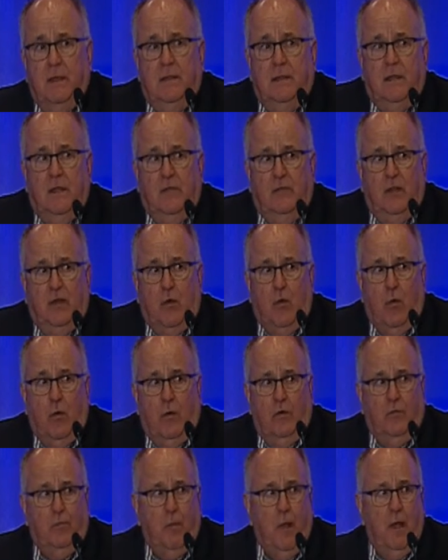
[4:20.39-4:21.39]
does it
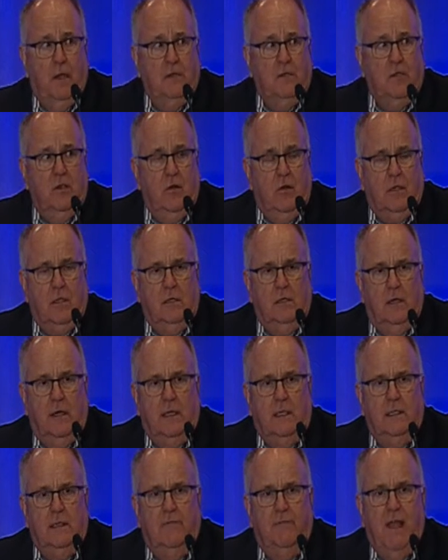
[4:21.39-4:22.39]
correspond to your
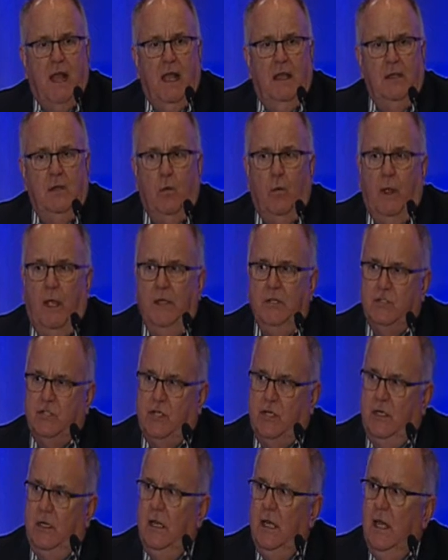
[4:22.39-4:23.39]
clinical
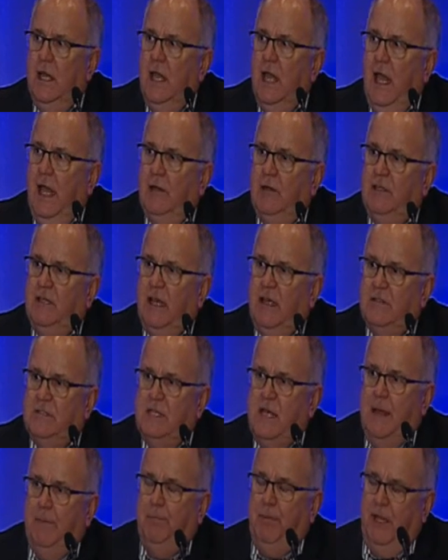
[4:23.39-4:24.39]
evaluation, and does
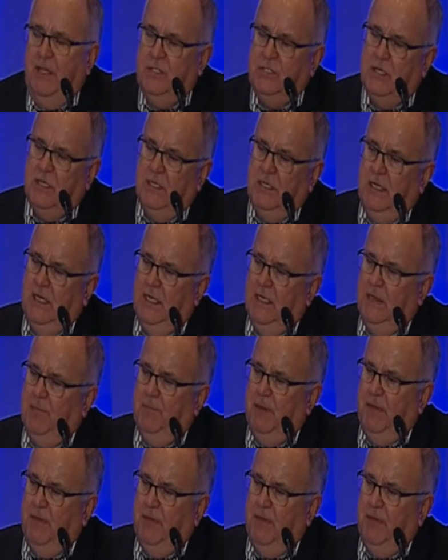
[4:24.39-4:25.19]
that patient need to